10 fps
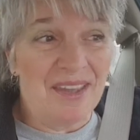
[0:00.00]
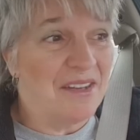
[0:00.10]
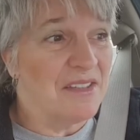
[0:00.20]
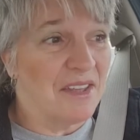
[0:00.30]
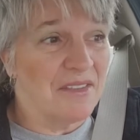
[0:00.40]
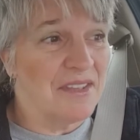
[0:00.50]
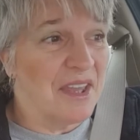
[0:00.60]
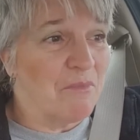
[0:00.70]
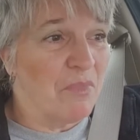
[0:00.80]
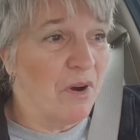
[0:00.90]
and it's at the
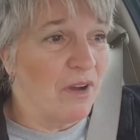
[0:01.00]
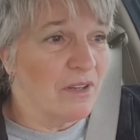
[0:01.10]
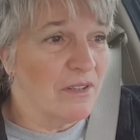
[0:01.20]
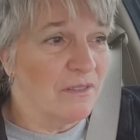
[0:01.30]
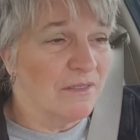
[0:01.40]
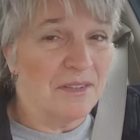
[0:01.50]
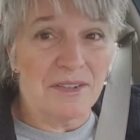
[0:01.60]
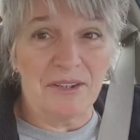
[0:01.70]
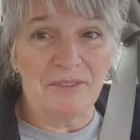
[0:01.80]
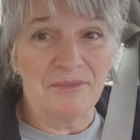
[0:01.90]
same price,
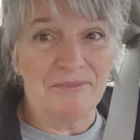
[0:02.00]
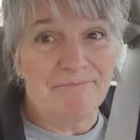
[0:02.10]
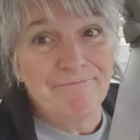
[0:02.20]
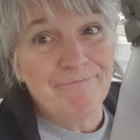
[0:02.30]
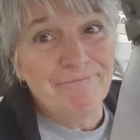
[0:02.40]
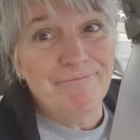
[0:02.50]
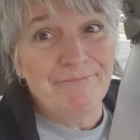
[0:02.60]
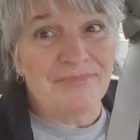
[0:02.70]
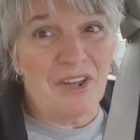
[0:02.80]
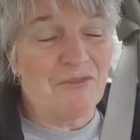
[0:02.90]
so
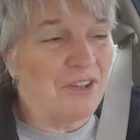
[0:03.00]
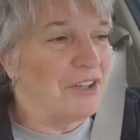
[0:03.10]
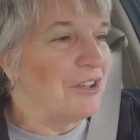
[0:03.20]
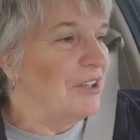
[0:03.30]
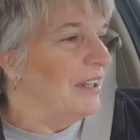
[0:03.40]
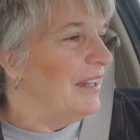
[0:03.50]
go figure.